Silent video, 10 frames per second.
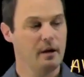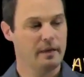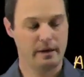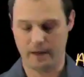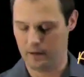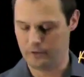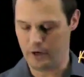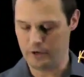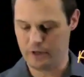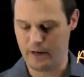That negative
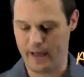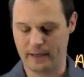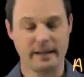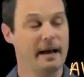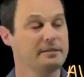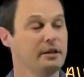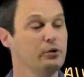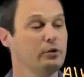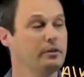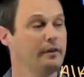charge can act as a
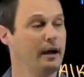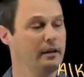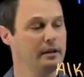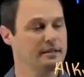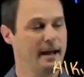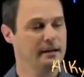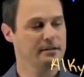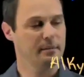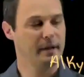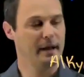nucleophile and attack
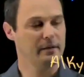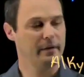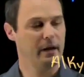some kind of